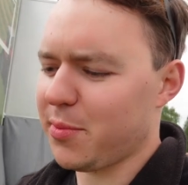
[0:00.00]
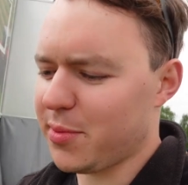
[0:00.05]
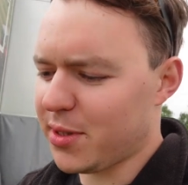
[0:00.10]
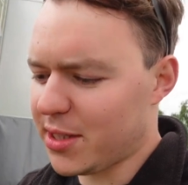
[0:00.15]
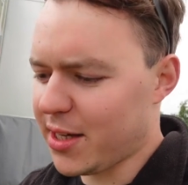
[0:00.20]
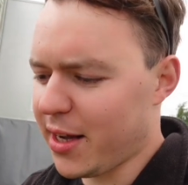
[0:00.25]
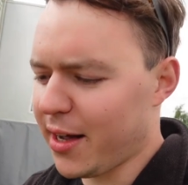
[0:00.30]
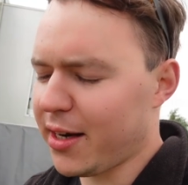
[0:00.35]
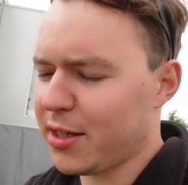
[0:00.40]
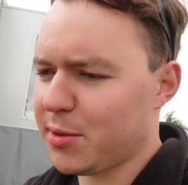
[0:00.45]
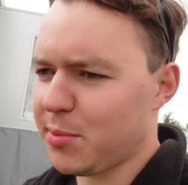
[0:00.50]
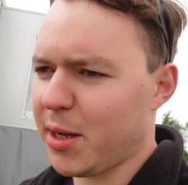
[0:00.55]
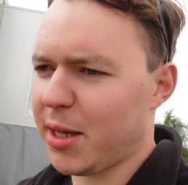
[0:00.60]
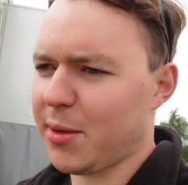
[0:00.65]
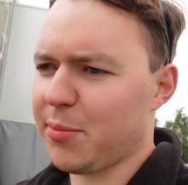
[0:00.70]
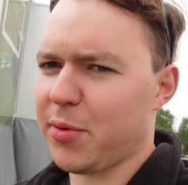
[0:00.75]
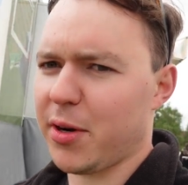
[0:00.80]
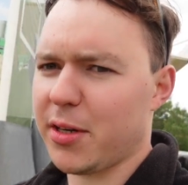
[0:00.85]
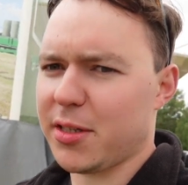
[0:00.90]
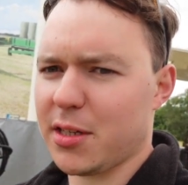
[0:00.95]
the silage
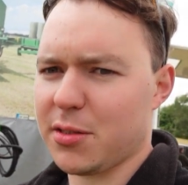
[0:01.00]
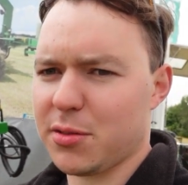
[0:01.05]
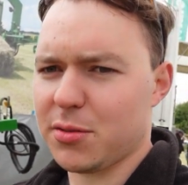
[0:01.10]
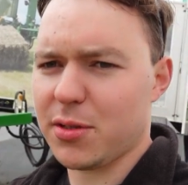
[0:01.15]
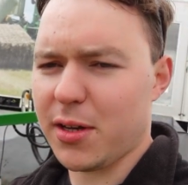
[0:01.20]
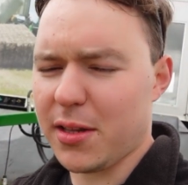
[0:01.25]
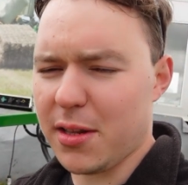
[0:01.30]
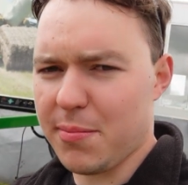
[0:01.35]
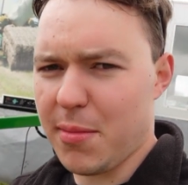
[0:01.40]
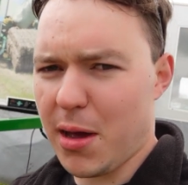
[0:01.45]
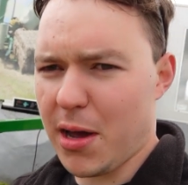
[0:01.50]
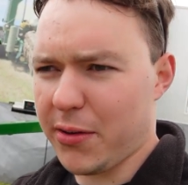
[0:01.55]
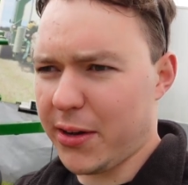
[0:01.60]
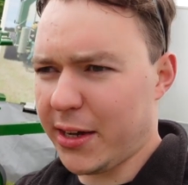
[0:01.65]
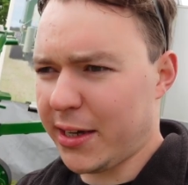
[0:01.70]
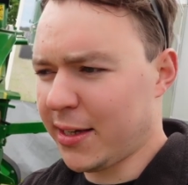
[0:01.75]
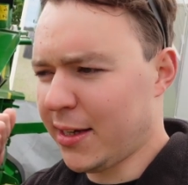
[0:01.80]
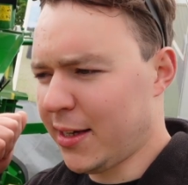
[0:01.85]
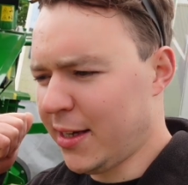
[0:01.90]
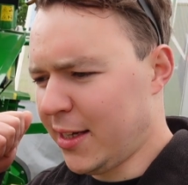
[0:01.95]
making process. We've seen the
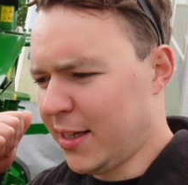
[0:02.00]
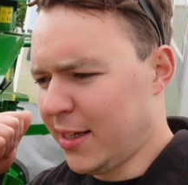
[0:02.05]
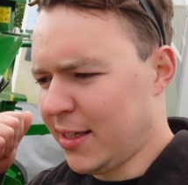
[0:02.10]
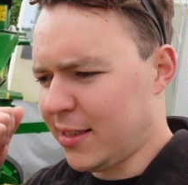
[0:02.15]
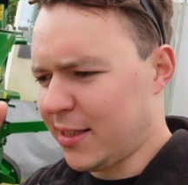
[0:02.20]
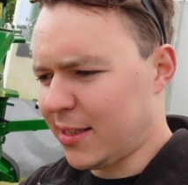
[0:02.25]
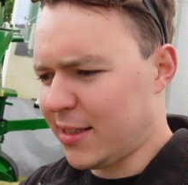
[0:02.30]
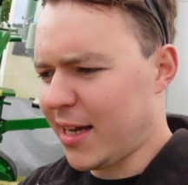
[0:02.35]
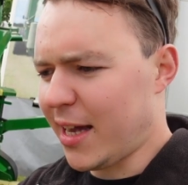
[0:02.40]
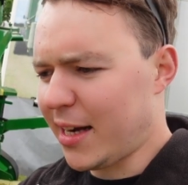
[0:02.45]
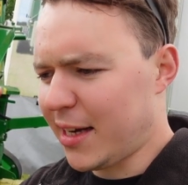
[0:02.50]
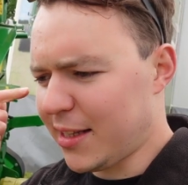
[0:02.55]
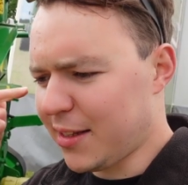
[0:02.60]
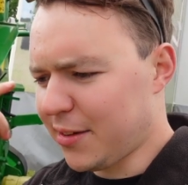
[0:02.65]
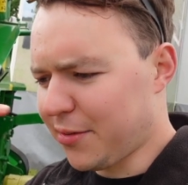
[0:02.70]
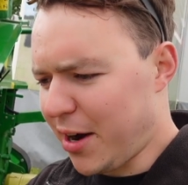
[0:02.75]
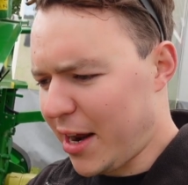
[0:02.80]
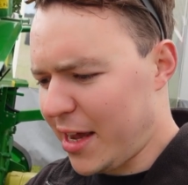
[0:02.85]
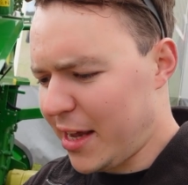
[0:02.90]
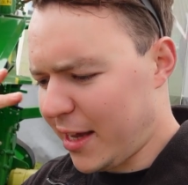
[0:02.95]
mowing, the tedding,
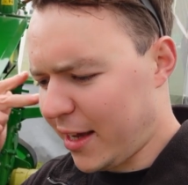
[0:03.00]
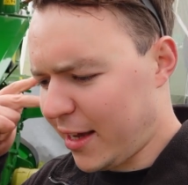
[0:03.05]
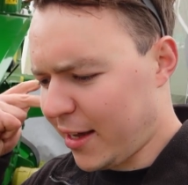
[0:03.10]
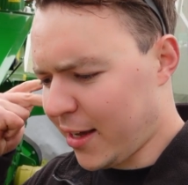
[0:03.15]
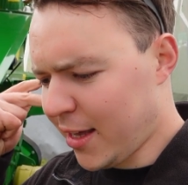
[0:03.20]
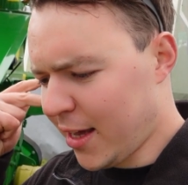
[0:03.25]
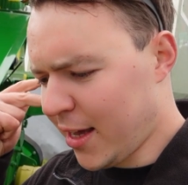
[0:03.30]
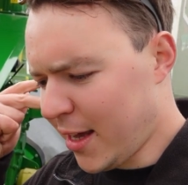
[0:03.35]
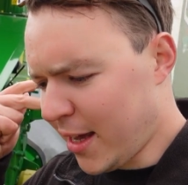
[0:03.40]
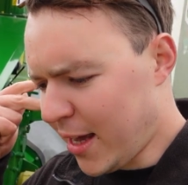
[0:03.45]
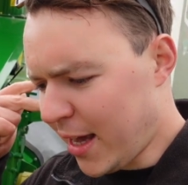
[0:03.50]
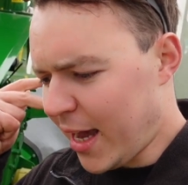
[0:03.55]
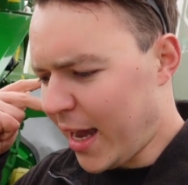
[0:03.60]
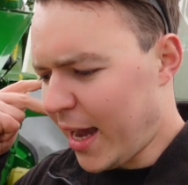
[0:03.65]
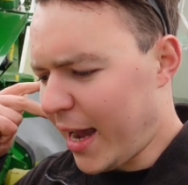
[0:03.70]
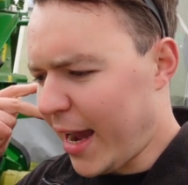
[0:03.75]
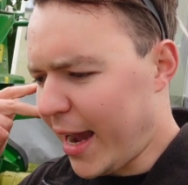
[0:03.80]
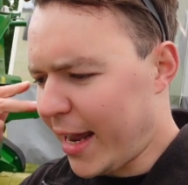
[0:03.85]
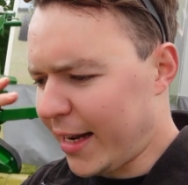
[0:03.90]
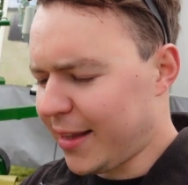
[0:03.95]
the raking,
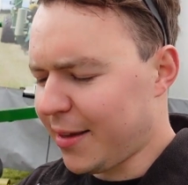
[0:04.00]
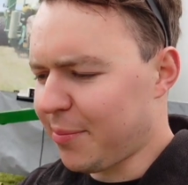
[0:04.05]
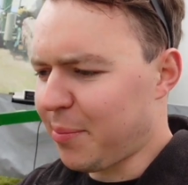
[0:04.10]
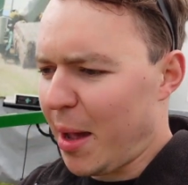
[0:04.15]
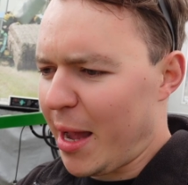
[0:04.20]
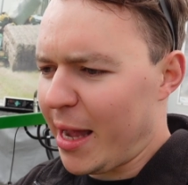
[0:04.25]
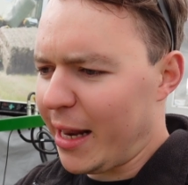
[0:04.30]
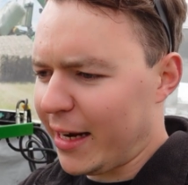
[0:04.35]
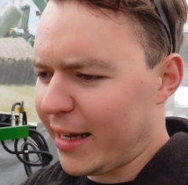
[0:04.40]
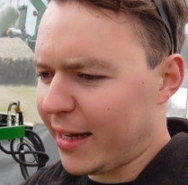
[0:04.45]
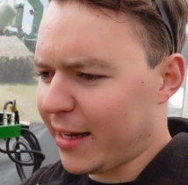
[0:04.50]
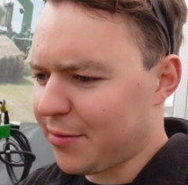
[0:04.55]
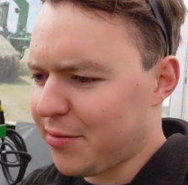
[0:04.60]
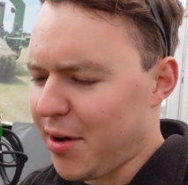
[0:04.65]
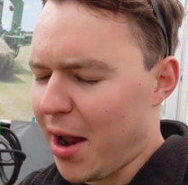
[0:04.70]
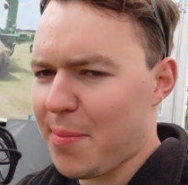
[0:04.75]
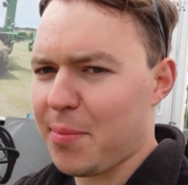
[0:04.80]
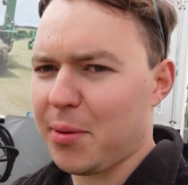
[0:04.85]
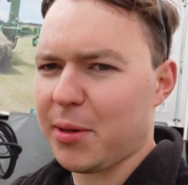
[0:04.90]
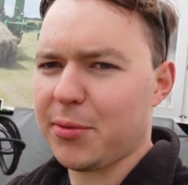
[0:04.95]
and the baling and
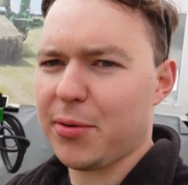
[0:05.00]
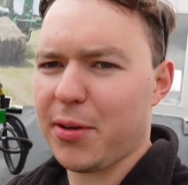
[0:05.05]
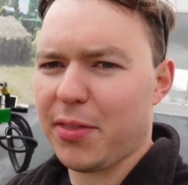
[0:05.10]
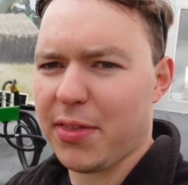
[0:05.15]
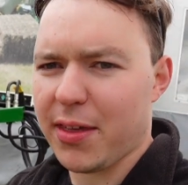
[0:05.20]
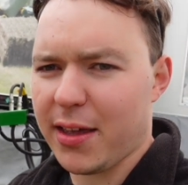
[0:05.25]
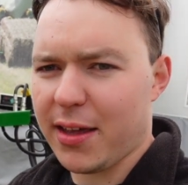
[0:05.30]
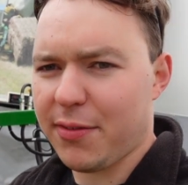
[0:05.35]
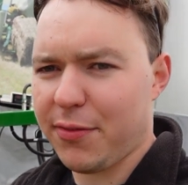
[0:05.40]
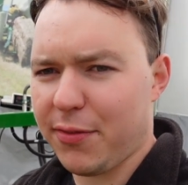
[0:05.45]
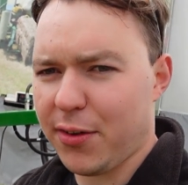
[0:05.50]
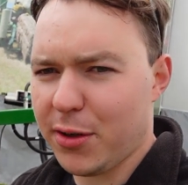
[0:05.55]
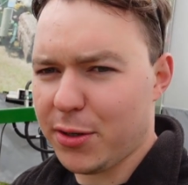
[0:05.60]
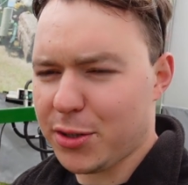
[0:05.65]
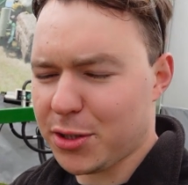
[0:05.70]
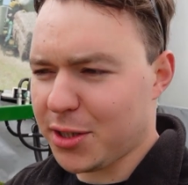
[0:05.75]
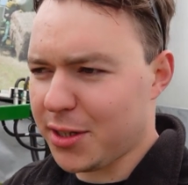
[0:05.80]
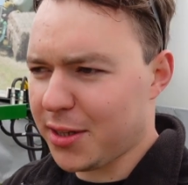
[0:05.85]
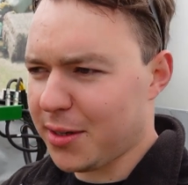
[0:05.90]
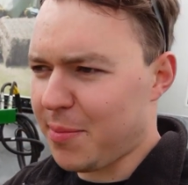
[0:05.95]
wrapping with the
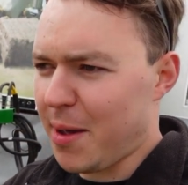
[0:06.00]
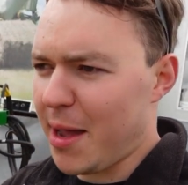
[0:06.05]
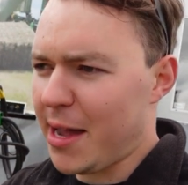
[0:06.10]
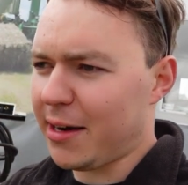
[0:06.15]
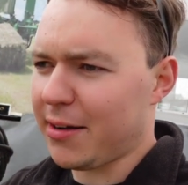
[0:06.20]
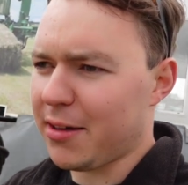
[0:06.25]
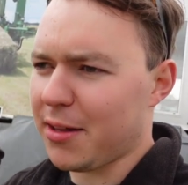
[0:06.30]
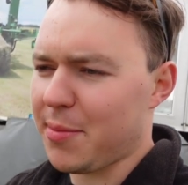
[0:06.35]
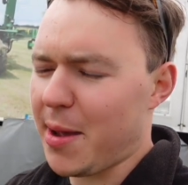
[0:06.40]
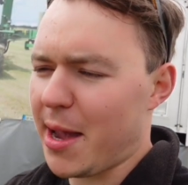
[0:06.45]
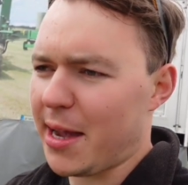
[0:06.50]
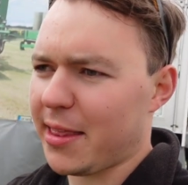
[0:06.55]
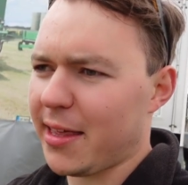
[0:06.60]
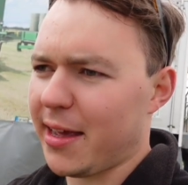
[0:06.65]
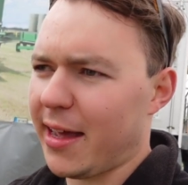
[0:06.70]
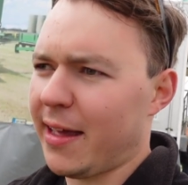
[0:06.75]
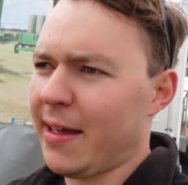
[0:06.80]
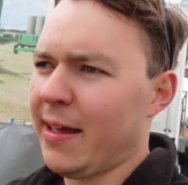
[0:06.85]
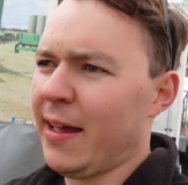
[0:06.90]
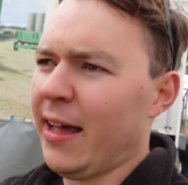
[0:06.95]
Fusion and the baler at the back
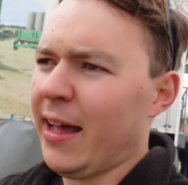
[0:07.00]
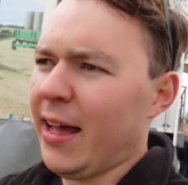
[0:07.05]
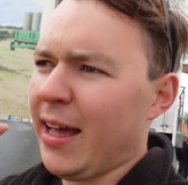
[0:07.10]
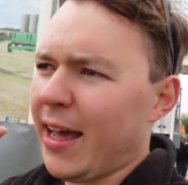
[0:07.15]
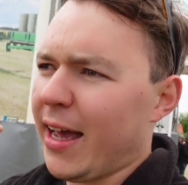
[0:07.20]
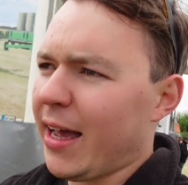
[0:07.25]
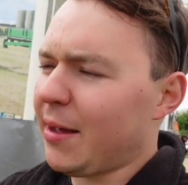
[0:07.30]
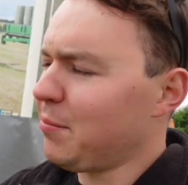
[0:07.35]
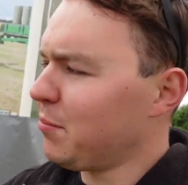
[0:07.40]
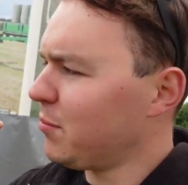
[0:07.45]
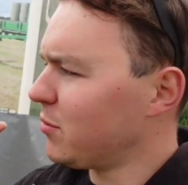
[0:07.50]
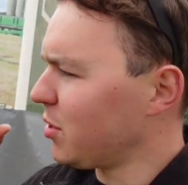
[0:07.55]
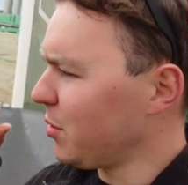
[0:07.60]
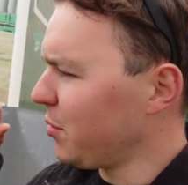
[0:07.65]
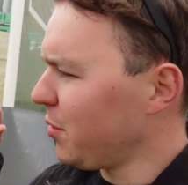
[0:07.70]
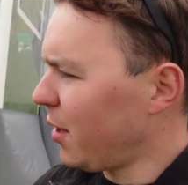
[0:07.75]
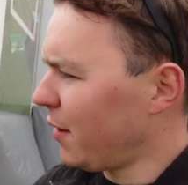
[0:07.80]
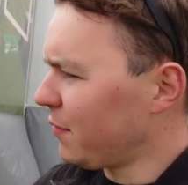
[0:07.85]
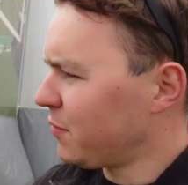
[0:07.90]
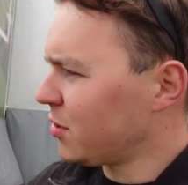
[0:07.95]
there. Um,
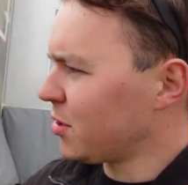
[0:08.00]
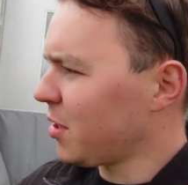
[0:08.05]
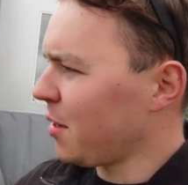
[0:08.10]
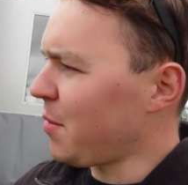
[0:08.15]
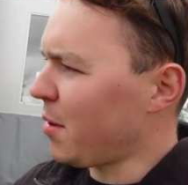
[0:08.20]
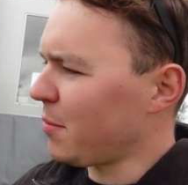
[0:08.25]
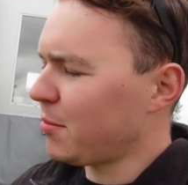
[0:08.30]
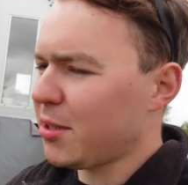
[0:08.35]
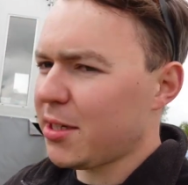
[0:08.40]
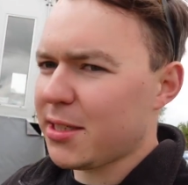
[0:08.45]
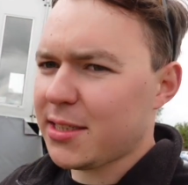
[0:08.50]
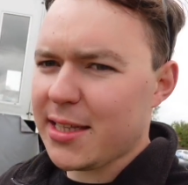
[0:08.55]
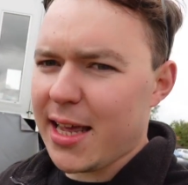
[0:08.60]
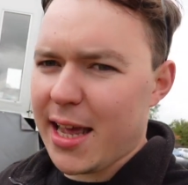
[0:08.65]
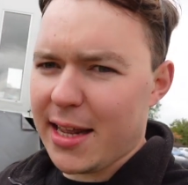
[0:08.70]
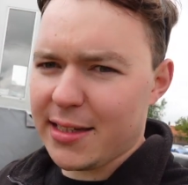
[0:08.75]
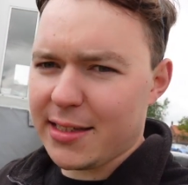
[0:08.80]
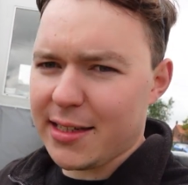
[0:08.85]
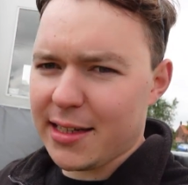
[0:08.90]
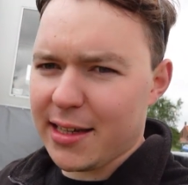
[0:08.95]
so I've just come up to the stand